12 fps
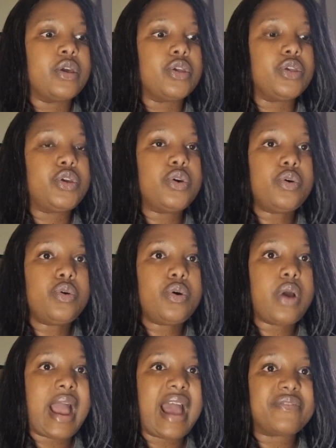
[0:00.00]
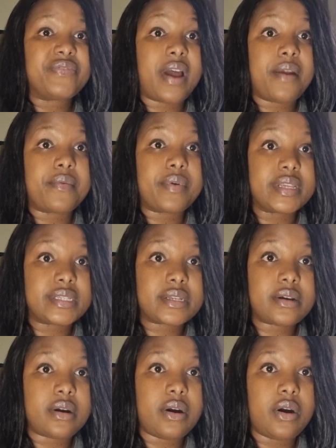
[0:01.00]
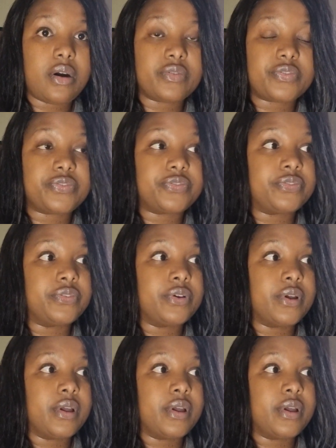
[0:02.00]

you have a risk of